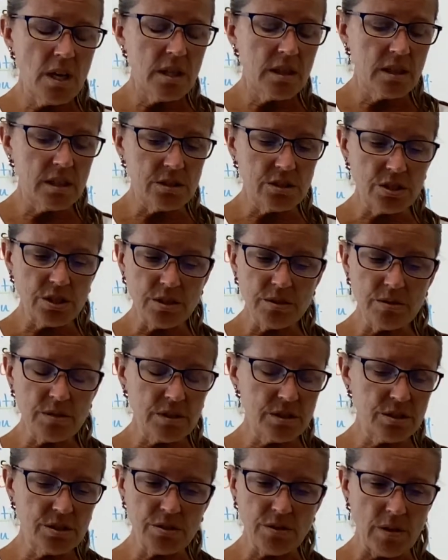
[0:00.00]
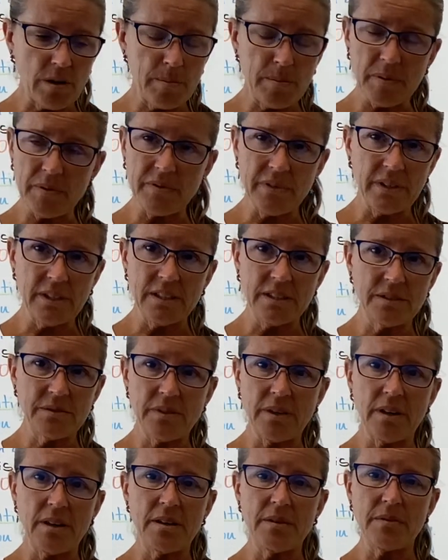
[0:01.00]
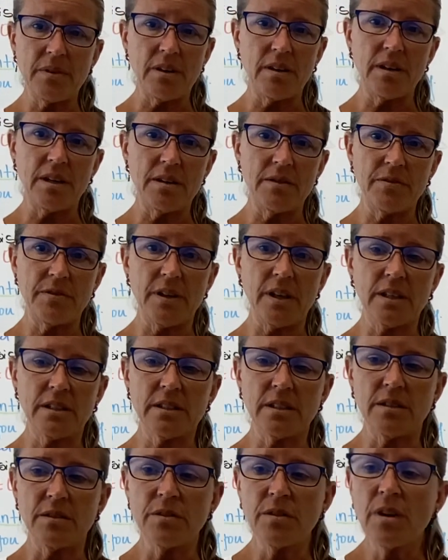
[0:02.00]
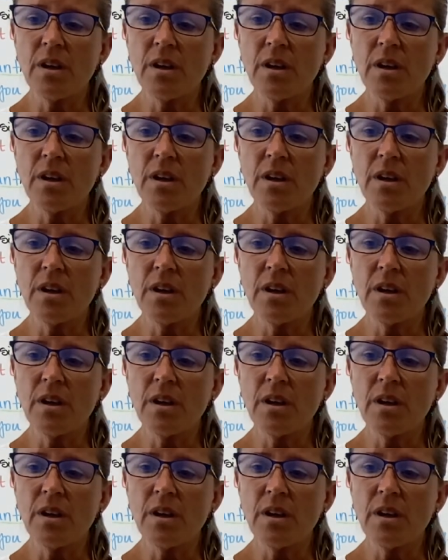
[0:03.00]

The children's syrup of it is very, very effective.